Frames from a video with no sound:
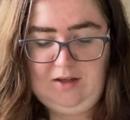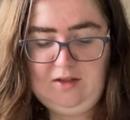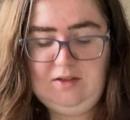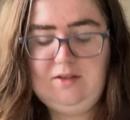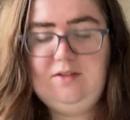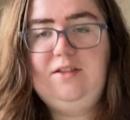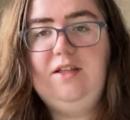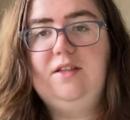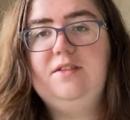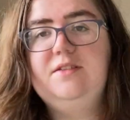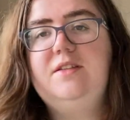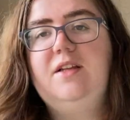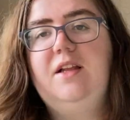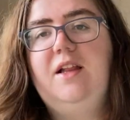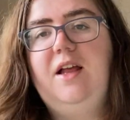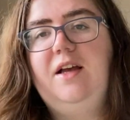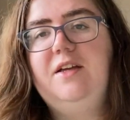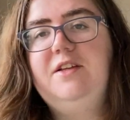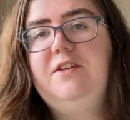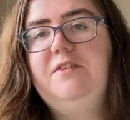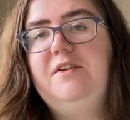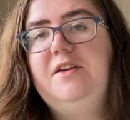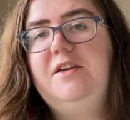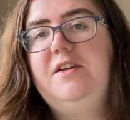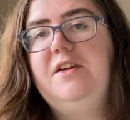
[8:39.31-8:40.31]
Since the
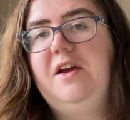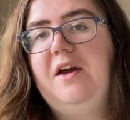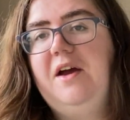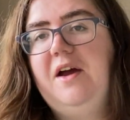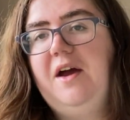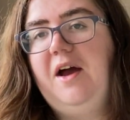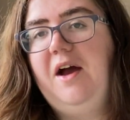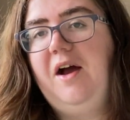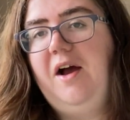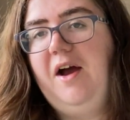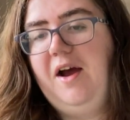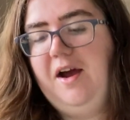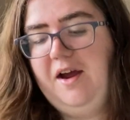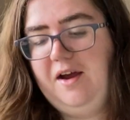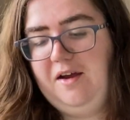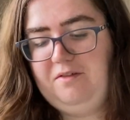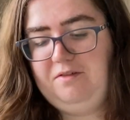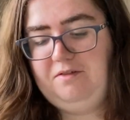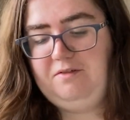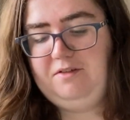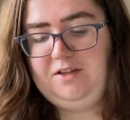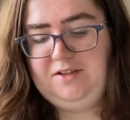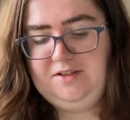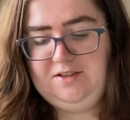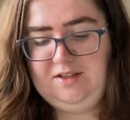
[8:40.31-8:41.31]
last video,
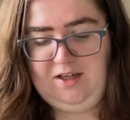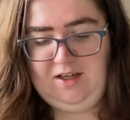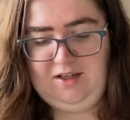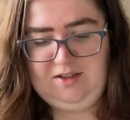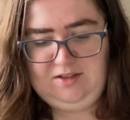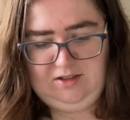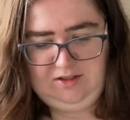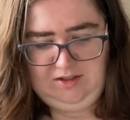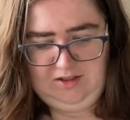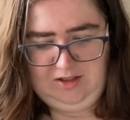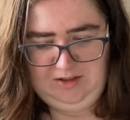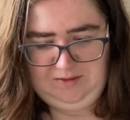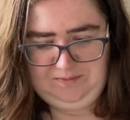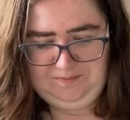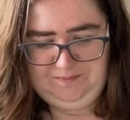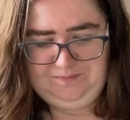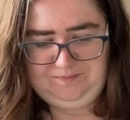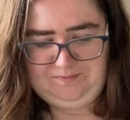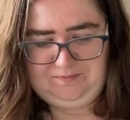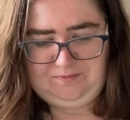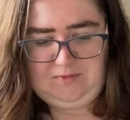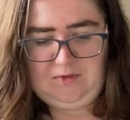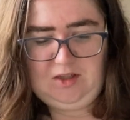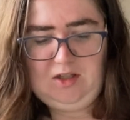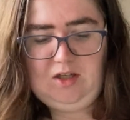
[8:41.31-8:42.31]
I've restarted it
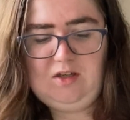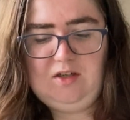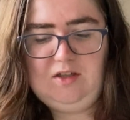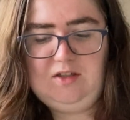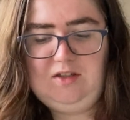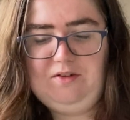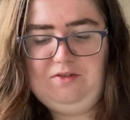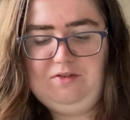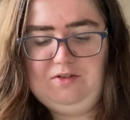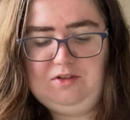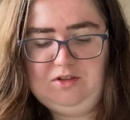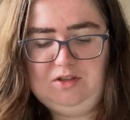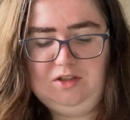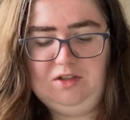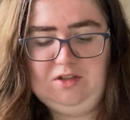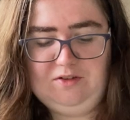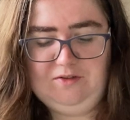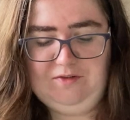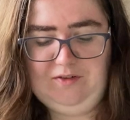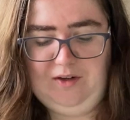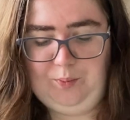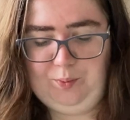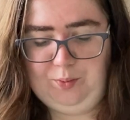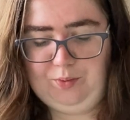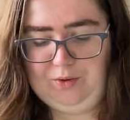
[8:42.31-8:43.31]
on a different colour
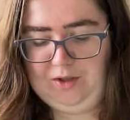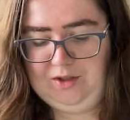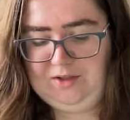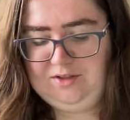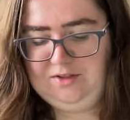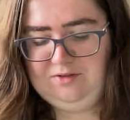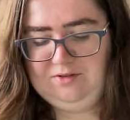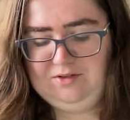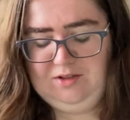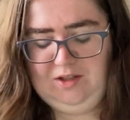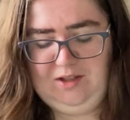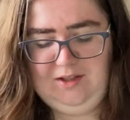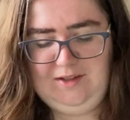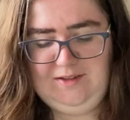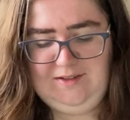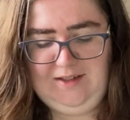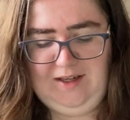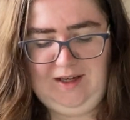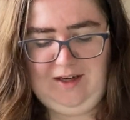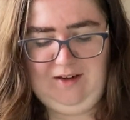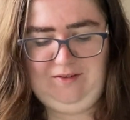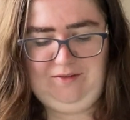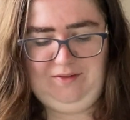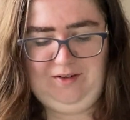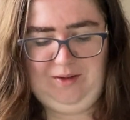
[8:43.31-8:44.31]
fabric. It was on a
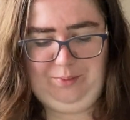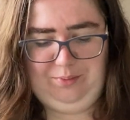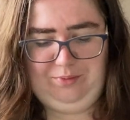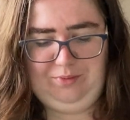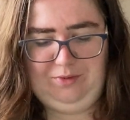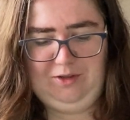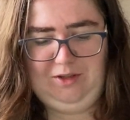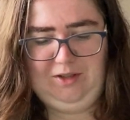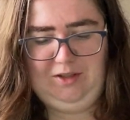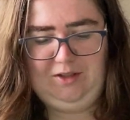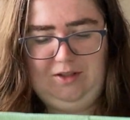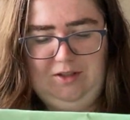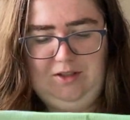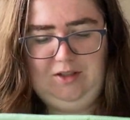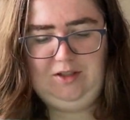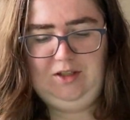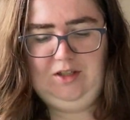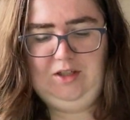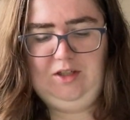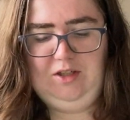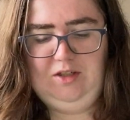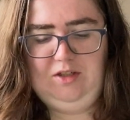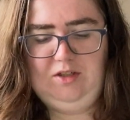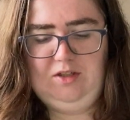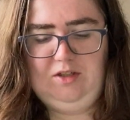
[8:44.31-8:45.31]
dark fabric.
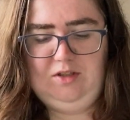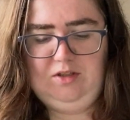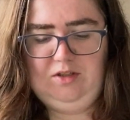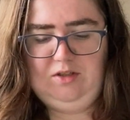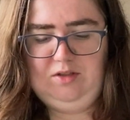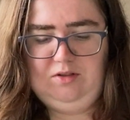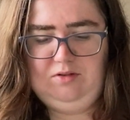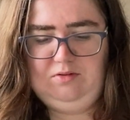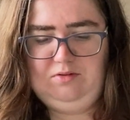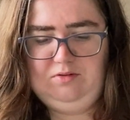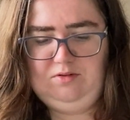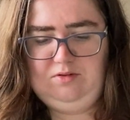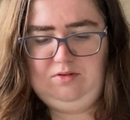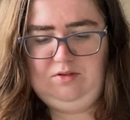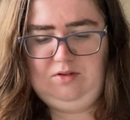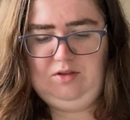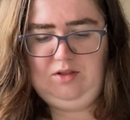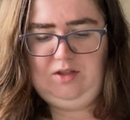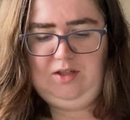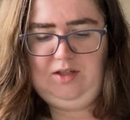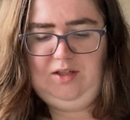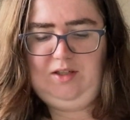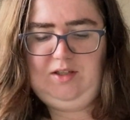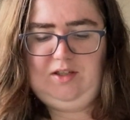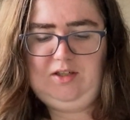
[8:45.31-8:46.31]
On
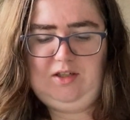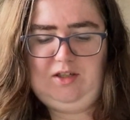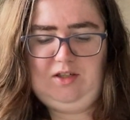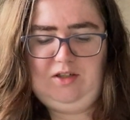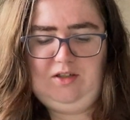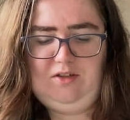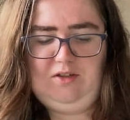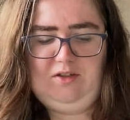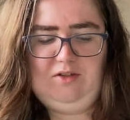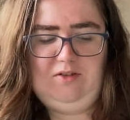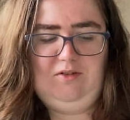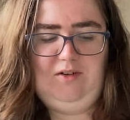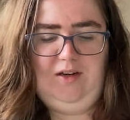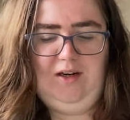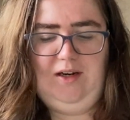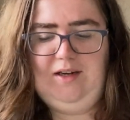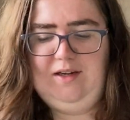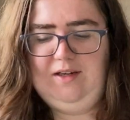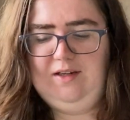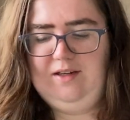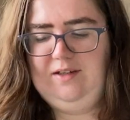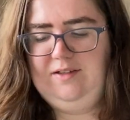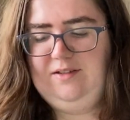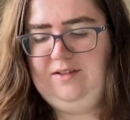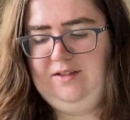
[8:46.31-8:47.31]
like grey
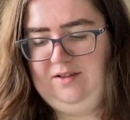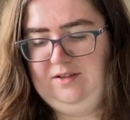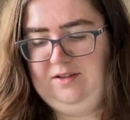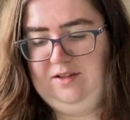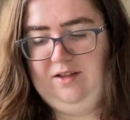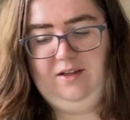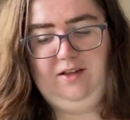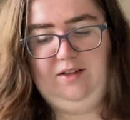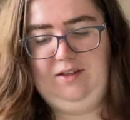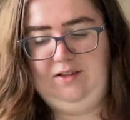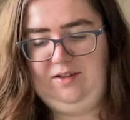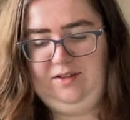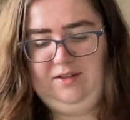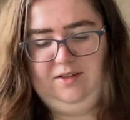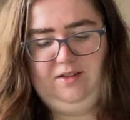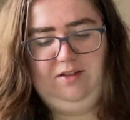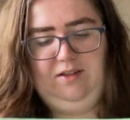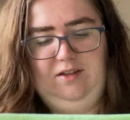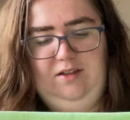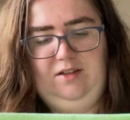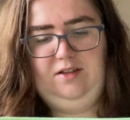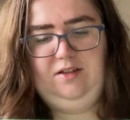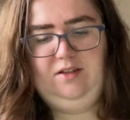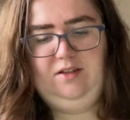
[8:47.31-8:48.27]
and I didn't like it.